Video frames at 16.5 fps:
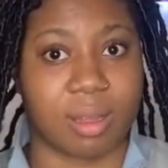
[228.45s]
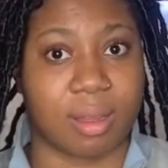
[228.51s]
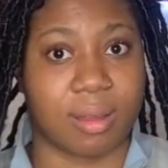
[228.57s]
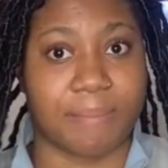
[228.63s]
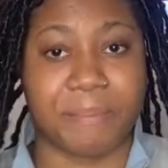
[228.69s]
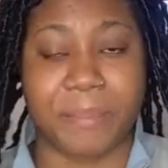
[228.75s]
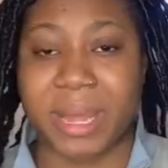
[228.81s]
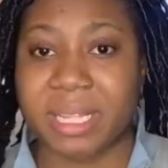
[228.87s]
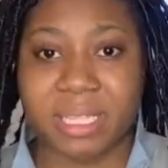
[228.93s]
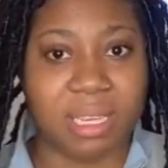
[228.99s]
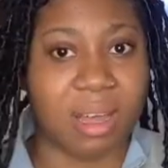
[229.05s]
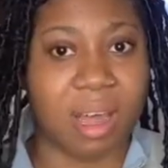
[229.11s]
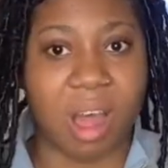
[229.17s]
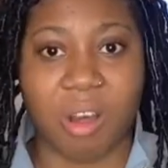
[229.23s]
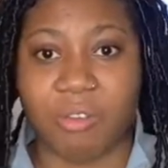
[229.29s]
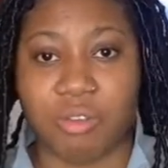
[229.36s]
mental
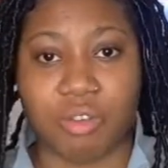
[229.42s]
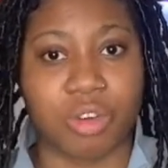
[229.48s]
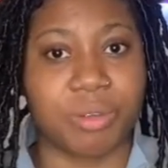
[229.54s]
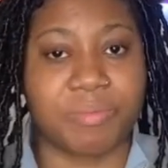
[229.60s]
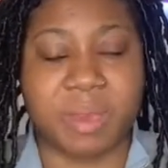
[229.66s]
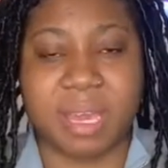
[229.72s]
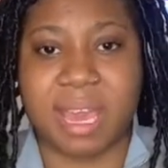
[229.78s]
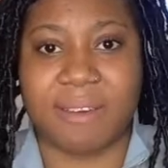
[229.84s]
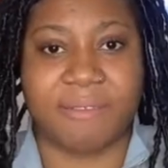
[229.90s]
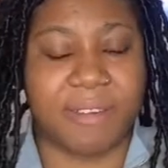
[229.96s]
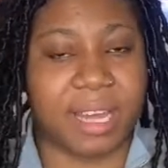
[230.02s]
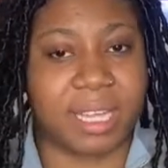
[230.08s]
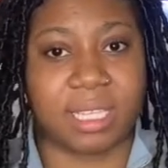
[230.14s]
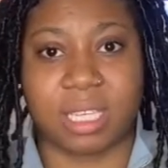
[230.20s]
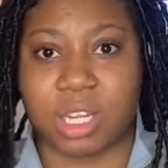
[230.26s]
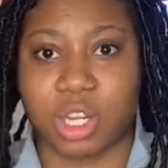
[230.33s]
health could be
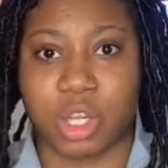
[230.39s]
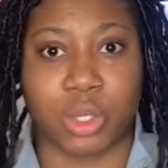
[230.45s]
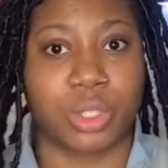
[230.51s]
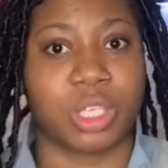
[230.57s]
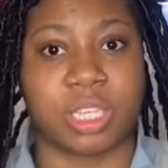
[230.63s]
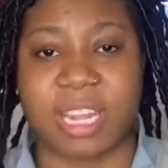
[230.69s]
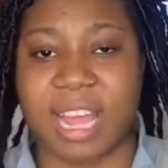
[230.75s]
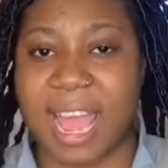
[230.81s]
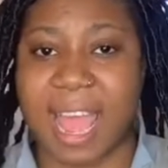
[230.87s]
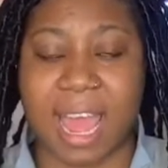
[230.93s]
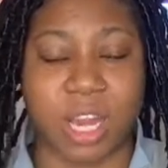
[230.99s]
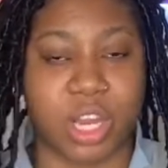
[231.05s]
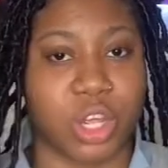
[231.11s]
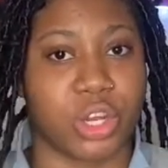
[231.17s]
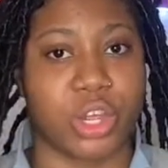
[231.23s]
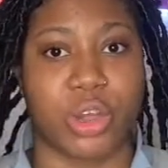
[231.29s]
affecting you today
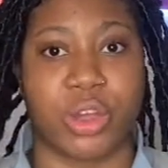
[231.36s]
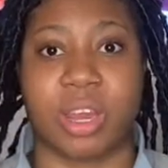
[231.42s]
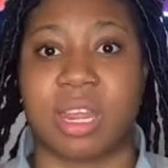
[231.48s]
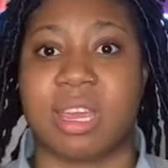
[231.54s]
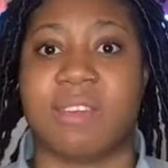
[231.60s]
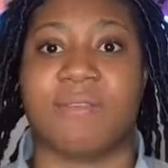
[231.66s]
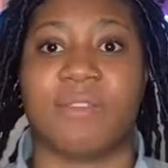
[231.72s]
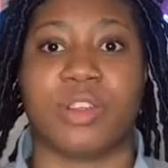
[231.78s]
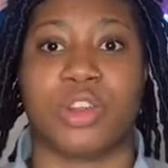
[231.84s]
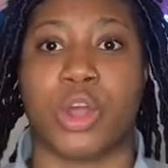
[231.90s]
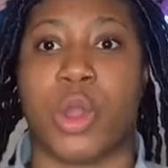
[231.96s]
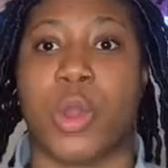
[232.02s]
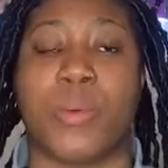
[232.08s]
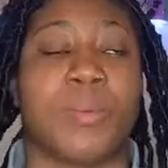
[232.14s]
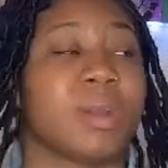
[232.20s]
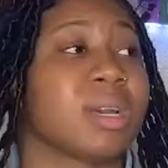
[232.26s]
and you don't even
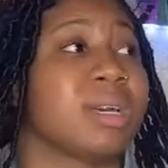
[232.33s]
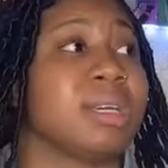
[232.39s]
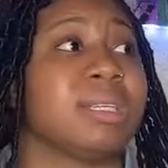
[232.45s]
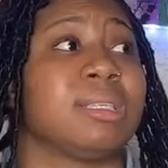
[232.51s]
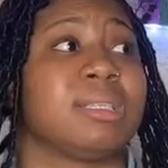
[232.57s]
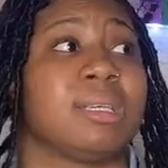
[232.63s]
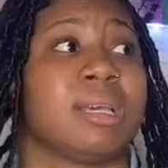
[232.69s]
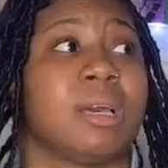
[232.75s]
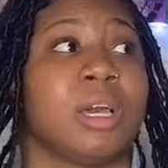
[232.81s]
know because